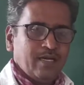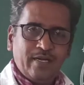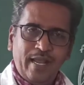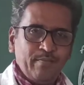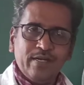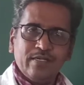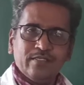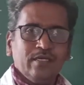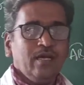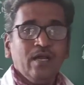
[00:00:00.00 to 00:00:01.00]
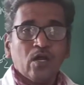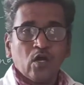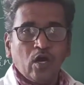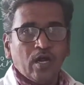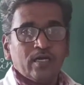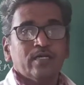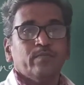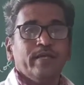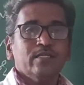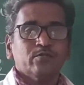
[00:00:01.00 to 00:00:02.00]
Diameter is a chord. It
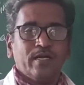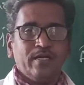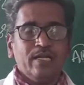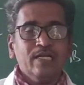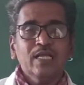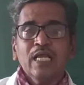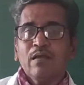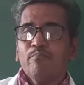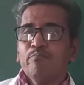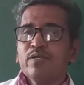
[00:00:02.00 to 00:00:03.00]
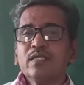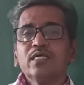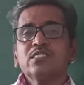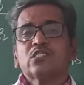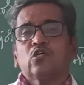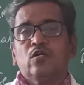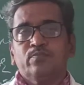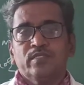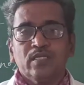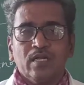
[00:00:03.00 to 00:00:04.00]
means you can tell biggest chord of
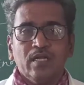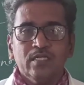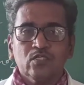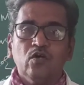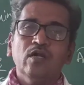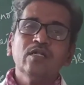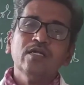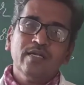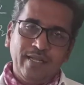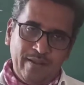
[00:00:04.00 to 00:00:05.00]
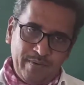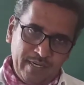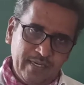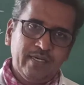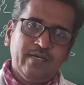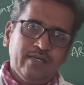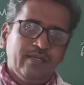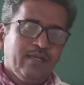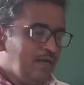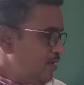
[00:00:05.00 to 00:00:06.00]
the circle is called
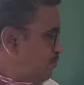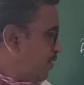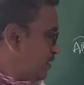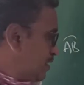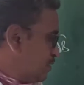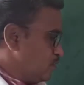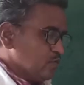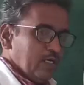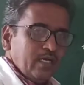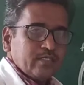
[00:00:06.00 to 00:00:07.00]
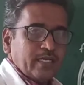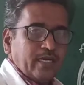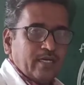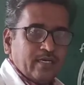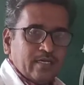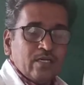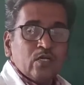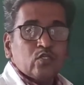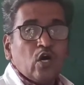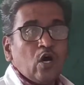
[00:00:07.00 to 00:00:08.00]
diameter, passing through the center.
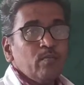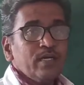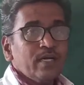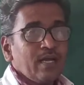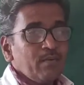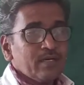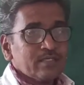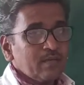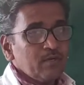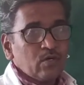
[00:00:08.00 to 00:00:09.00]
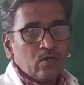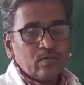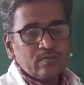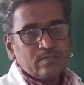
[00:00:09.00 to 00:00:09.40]
So how many diameters can be drawn?